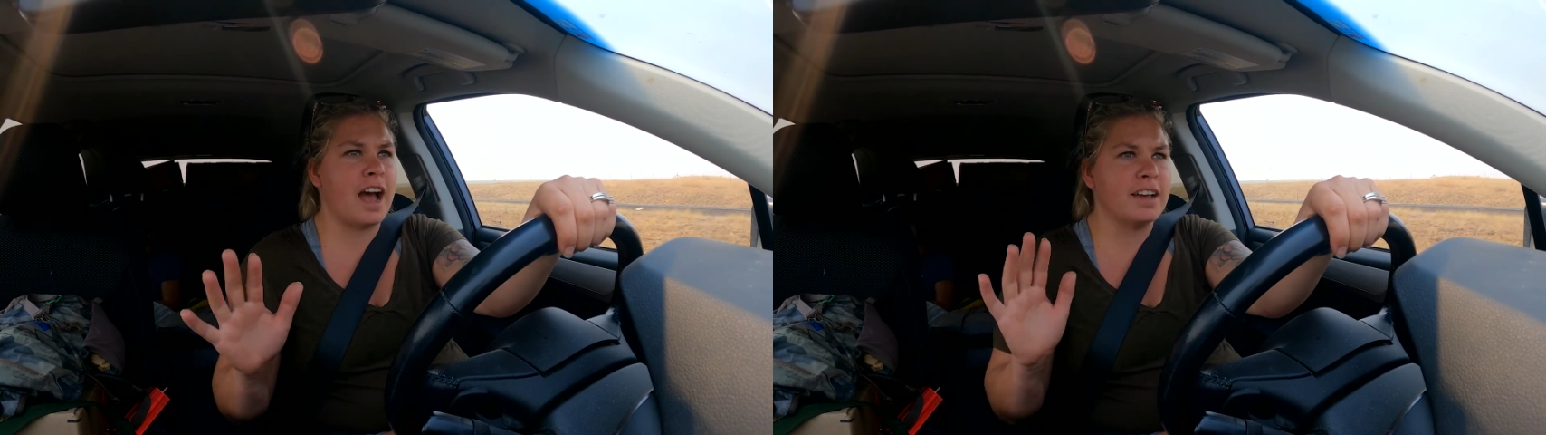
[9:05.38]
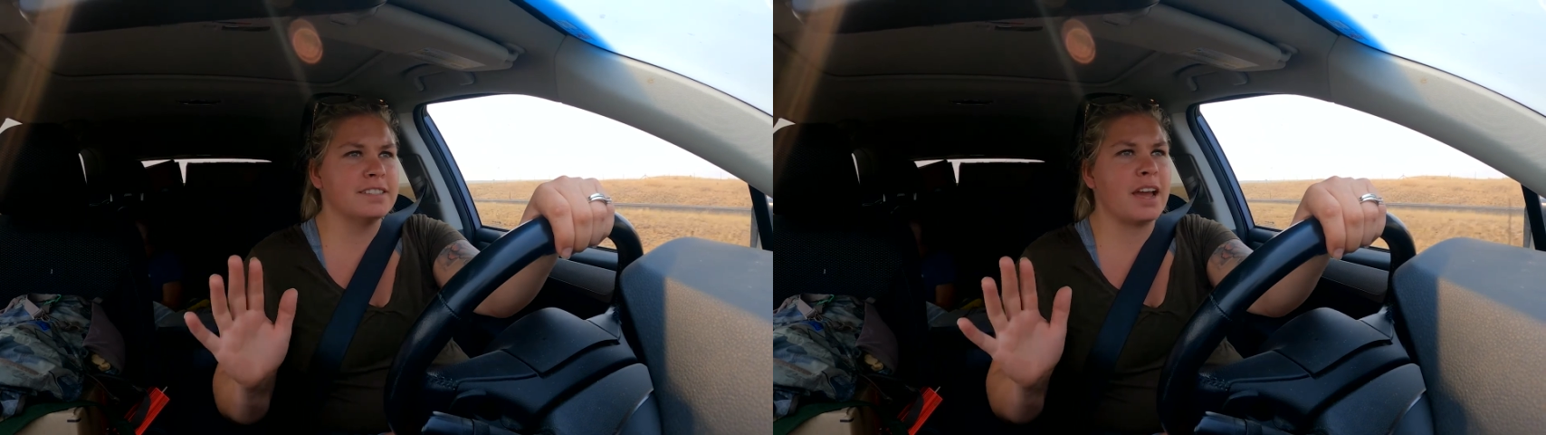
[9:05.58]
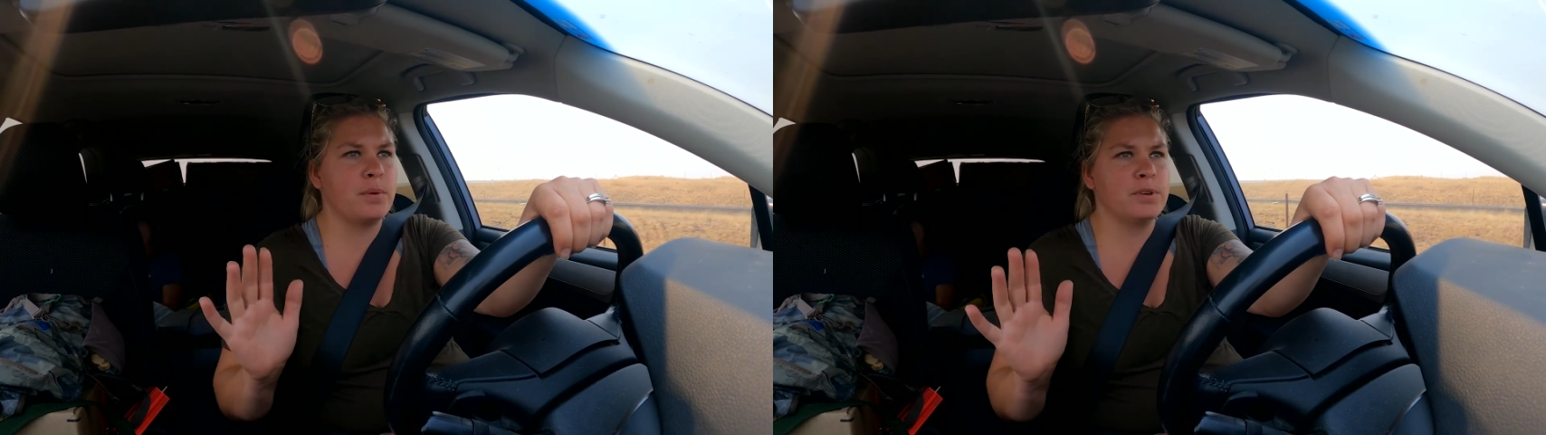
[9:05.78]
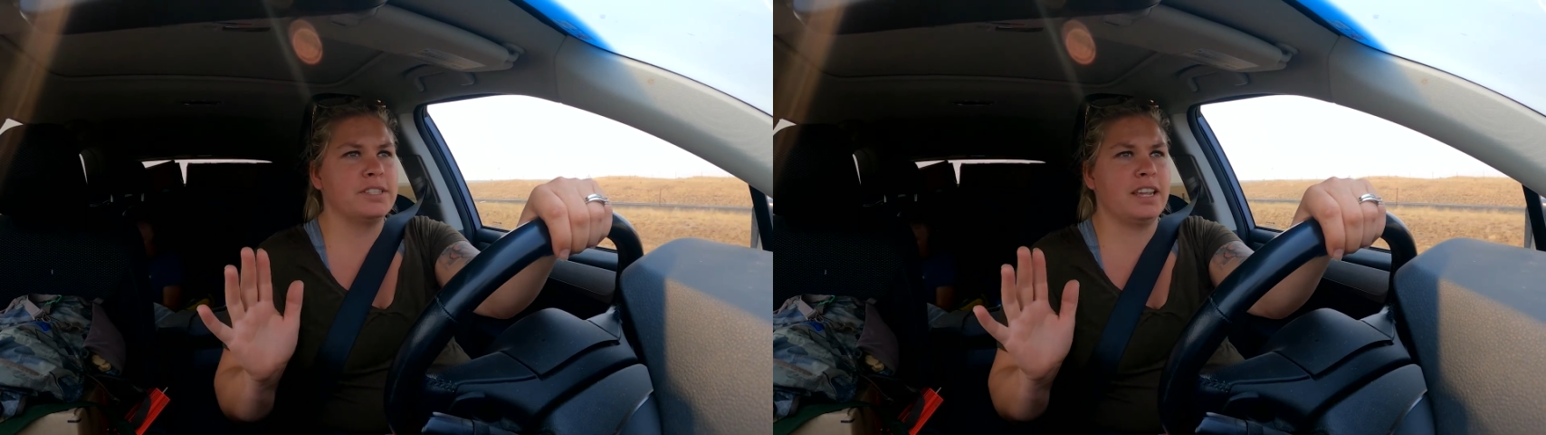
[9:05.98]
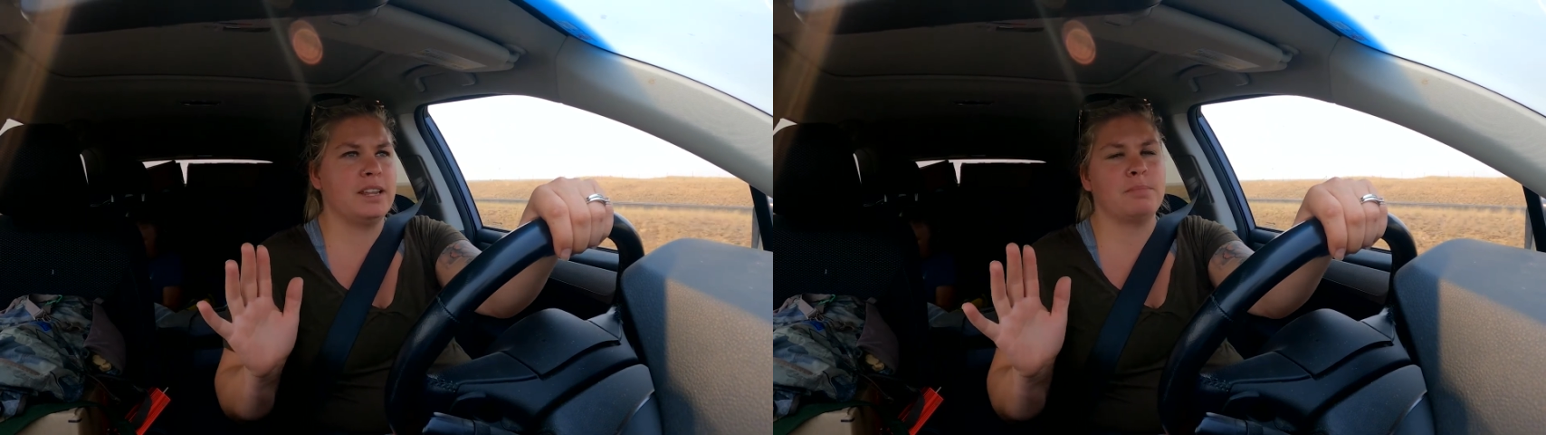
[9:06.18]
as I
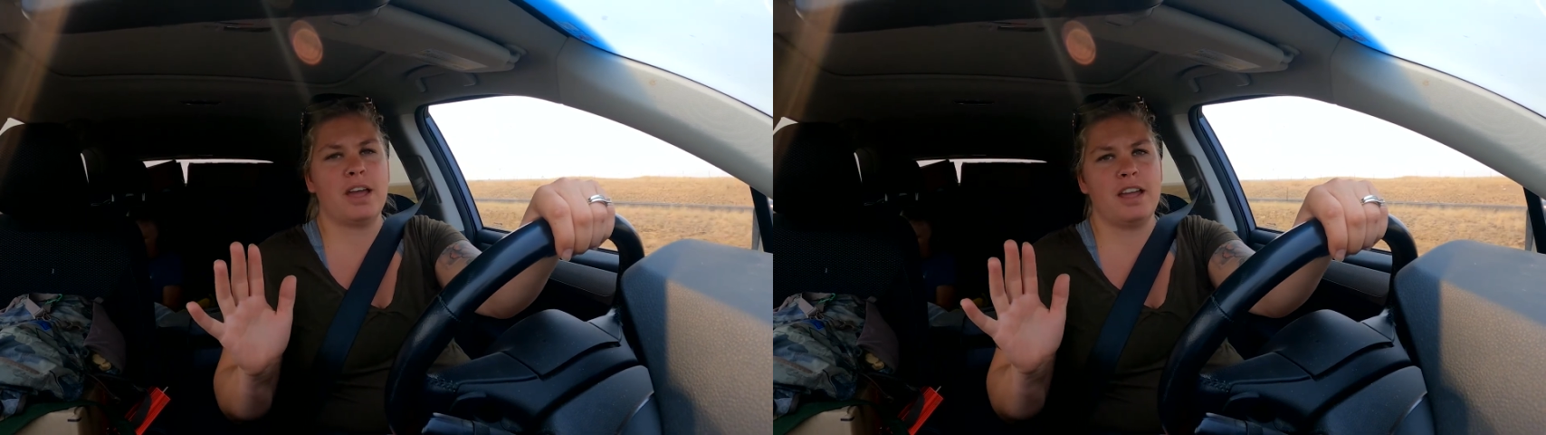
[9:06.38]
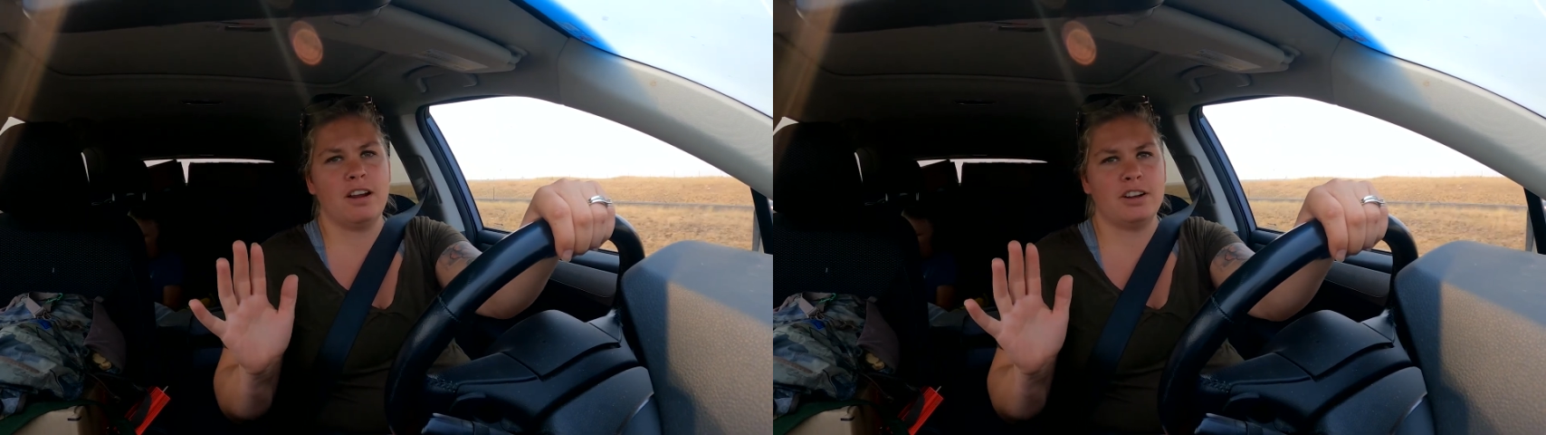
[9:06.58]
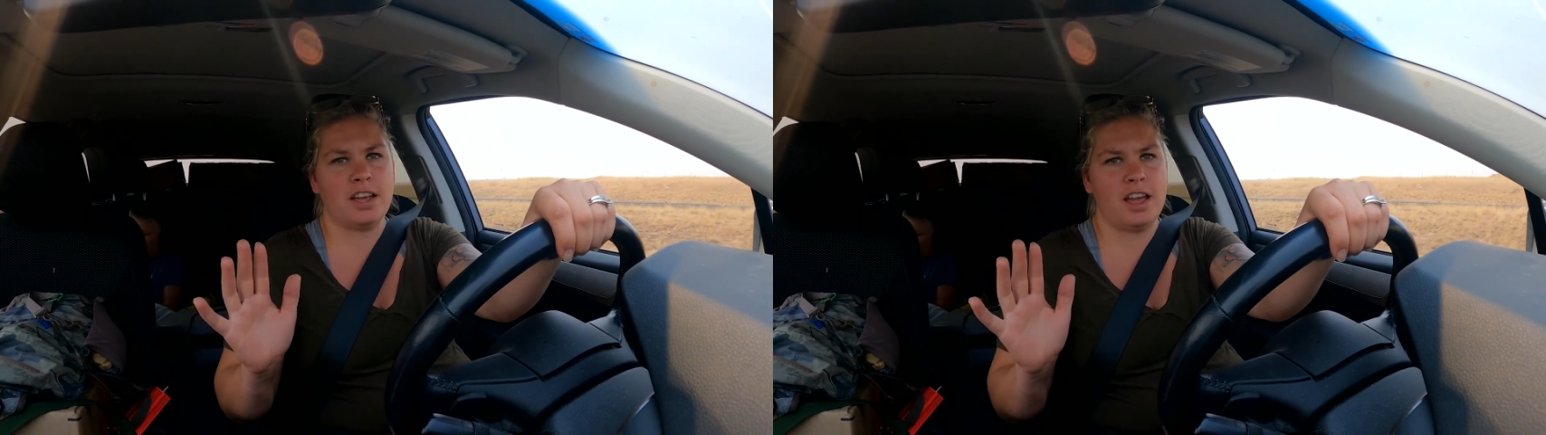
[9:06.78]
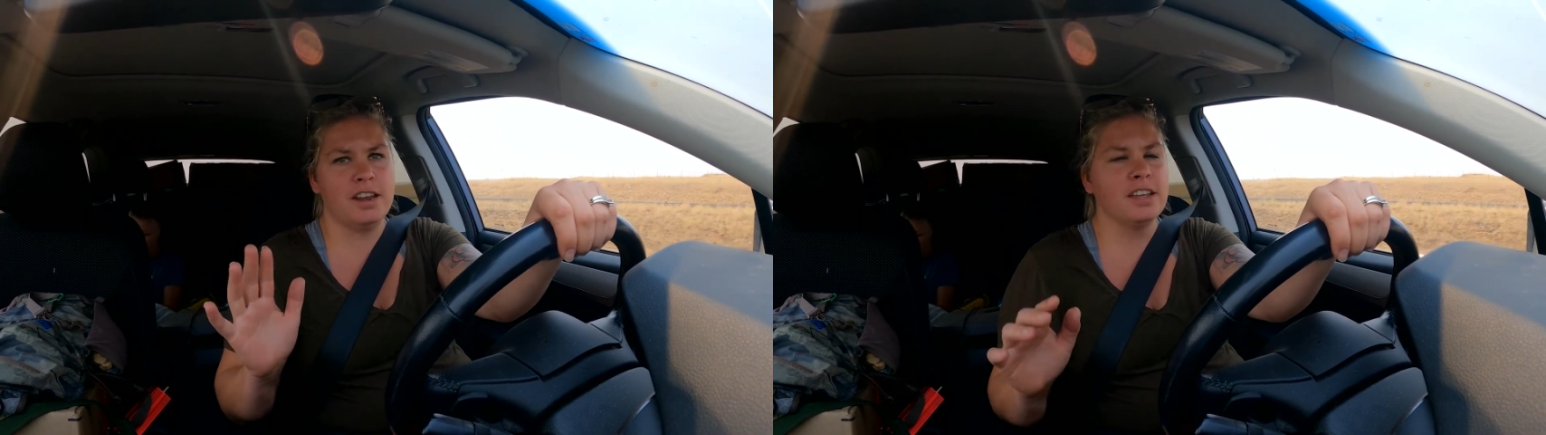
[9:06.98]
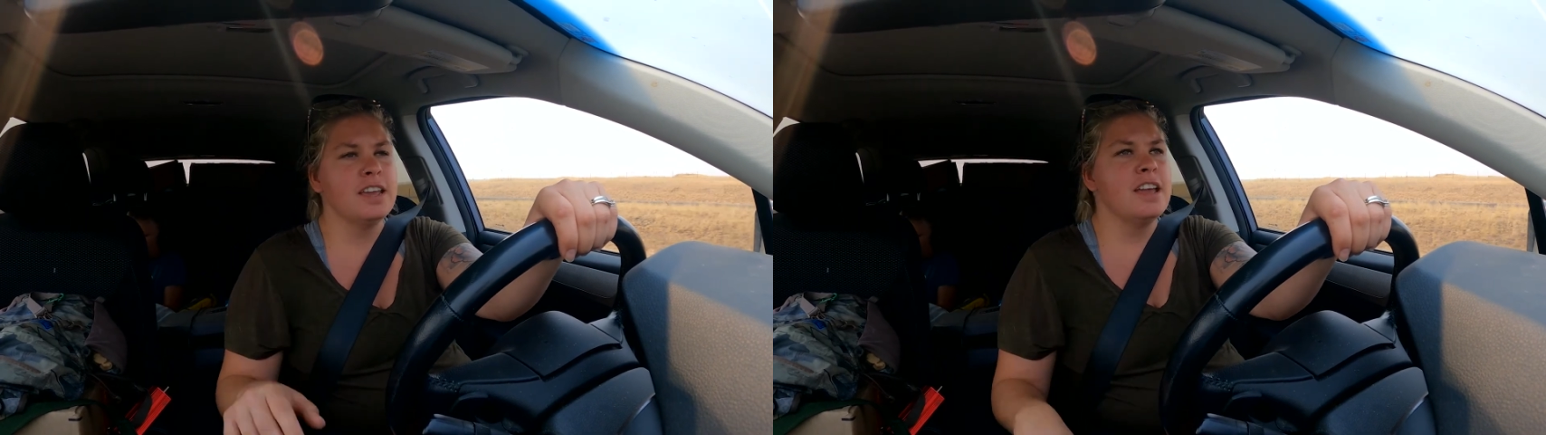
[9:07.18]
was getting my hair
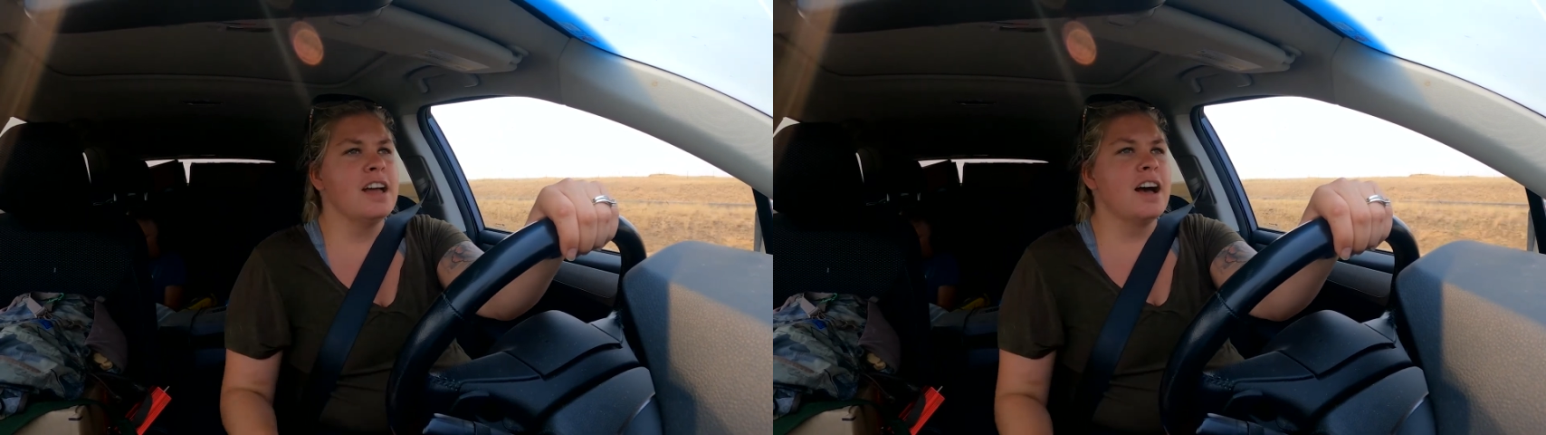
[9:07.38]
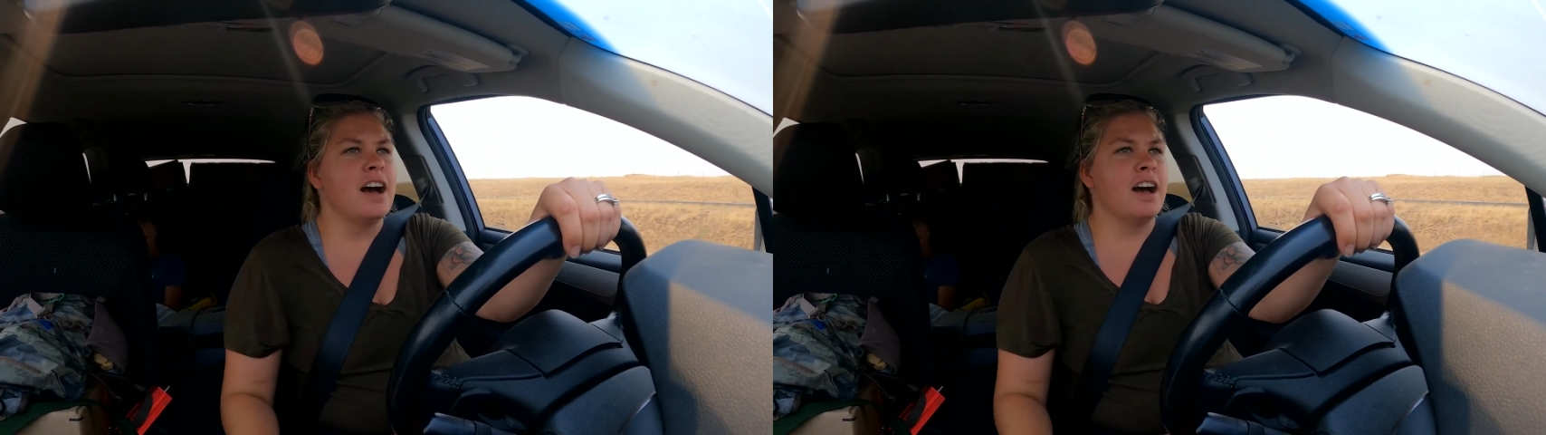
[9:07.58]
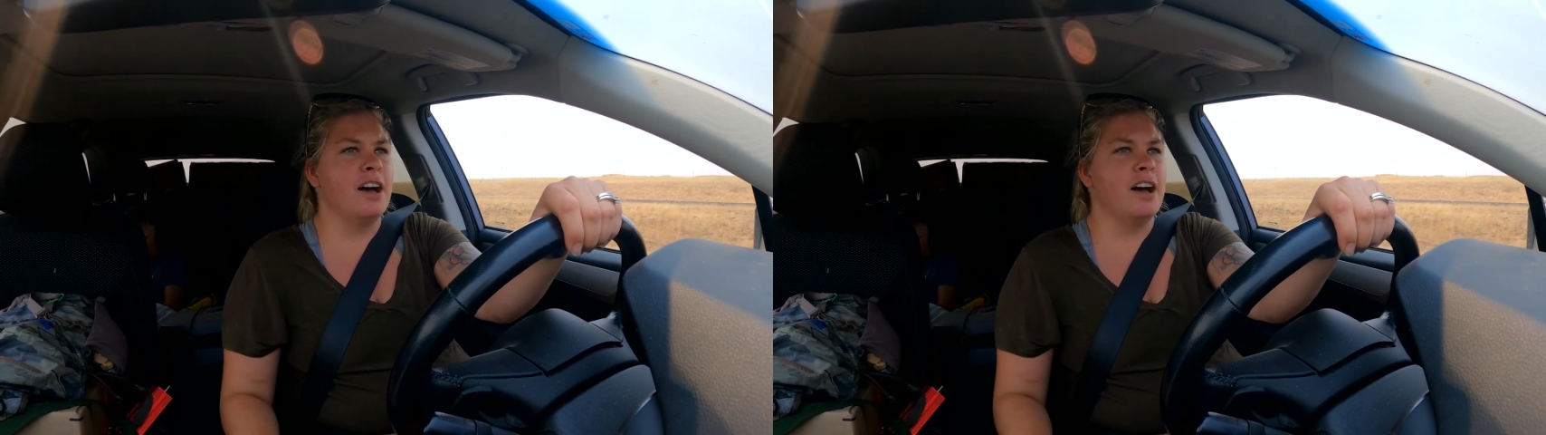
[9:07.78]
done.